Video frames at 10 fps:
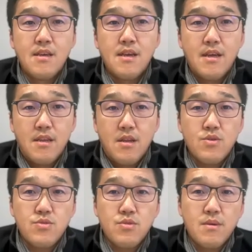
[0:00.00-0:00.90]
and then
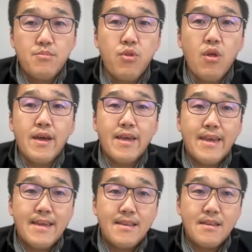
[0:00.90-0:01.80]
also can plug
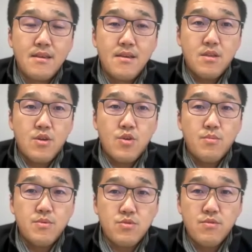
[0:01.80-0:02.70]
in their
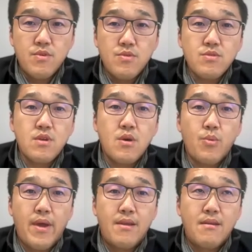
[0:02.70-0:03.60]
humans reviews
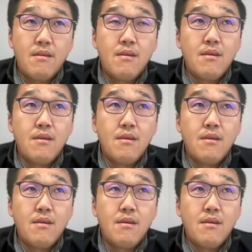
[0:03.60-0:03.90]
when